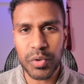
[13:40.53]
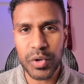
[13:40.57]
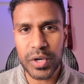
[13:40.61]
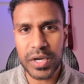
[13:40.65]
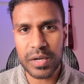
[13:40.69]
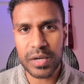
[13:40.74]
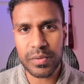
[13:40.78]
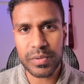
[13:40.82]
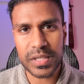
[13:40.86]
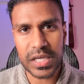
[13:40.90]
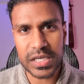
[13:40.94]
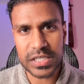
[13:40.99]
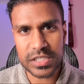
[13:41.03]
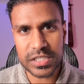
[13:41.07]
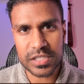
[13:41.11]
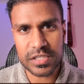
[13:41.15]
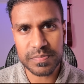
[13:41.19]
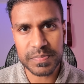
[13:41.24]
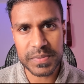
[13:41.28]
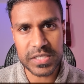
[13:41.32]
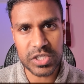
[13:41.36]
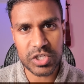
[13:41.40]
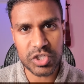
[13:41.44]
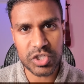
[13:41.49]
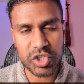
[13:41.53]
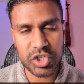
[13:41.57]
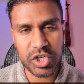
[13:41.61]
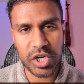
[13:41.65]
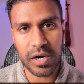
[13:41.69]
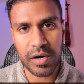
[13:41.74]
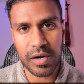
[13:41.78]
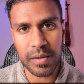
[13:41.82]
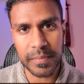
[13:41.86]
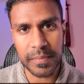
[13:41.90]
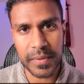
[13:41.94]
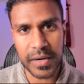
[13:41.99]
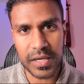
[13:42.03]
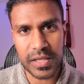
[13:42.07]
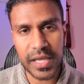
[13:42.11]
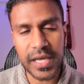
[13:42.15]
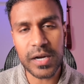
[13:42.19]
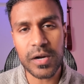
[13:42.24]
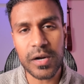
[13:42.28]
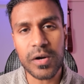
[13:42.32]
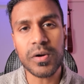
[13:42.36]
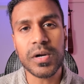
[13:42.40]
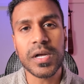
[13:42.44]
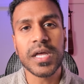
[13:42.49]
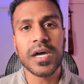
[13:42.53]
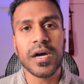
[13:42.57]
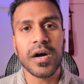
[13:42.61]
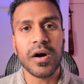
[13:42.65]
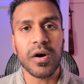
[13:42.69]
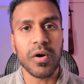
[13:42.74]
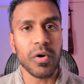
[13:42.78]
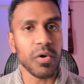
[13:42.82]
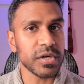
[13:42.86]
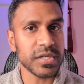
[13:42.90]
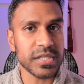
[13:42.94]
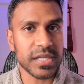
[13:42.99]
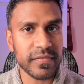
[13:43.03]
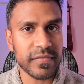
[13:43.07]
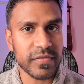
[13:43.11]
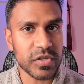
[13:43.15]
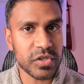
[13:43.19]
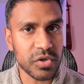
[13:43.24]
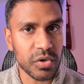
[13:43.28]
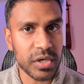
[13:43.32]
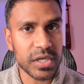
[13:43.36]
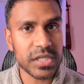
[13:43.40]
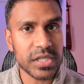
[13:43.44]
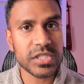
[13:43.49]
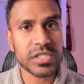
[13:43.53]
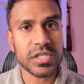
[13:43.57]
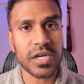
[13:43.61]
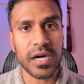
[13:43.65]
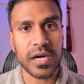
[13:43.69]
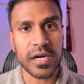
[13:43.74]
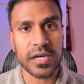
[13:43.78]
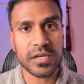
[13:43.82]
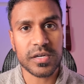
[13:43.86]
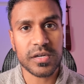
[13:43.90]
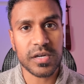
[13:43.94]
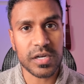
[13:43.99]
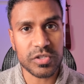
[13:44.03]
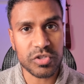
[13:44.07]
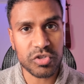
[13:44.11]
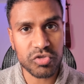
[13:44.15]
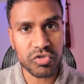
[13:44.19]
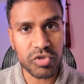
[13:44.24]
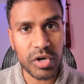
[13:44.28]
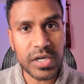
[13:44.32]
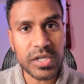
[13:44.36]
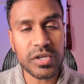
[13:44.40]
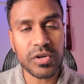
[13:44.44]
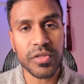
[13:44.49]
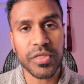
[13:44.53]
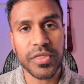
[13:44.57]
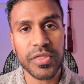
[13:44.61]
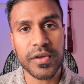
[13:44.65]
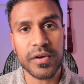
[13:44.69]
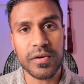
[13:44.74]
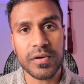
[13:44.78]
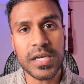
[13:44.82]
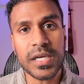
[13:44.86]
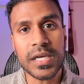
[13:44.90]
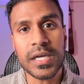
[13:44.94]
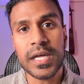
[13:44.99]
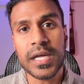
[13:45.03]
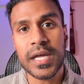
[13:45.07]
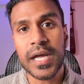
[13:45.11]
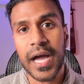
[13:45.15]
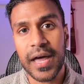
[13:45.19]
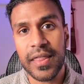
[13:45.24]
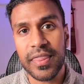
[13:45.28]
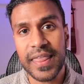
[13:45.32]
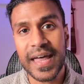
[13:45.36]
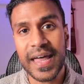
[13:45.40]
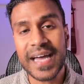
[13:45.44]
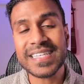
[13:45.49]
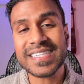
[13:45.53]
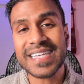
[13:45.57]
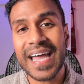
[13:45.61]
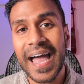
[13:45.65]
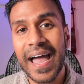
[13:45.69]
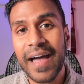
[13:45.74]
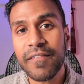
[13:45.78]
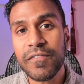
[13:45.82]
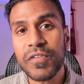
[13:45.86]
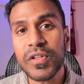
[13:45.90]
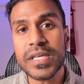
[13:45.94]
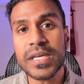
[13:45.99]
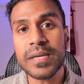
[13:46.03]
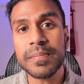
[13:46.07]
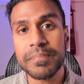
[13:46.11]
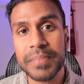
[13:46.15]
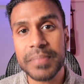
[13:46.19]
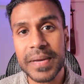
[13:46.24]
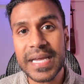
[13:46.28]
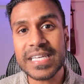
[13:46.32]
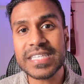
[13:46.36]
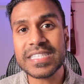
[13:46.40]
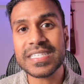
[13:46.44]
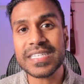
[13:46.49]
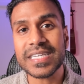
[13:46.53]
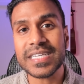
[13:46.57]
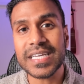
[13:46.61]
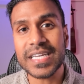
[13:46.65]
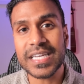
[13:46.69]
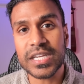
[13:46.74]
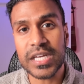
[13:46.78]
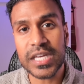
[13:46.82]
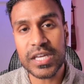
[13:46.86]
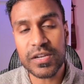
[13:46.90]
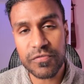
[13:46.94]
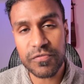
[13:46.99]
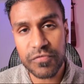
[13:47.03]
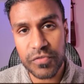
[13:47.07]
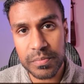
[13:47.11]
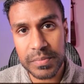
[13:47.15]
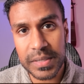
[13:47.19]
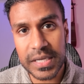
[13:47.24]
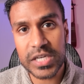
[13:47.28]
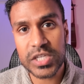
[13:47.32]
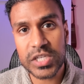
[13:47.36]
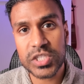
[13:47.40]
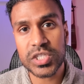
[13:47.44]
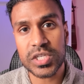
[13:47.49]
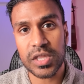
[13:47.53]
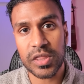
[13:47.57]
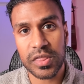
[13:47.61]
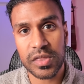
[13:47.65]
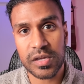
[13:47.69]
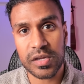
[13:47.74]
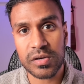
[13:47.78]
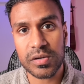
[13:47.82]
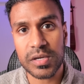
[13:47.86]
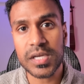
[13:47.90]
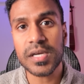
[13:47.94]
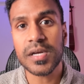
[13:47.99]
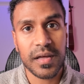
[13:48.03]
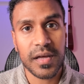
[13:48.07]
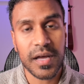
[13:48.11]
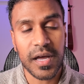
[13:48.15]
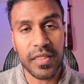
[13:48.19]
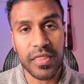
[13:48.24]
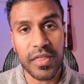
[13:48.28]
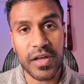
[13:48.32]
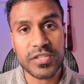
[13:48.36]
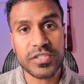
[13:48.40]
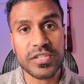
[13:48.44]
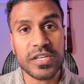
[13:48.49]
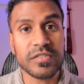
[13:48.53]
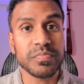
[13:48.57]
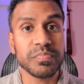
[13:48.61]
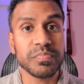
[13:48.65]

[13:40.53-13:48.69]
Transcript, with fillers: point I would like to speak to Chiara Marletto or David Deutsch on constructor theory, and that's heavily based in information theory. And thus, as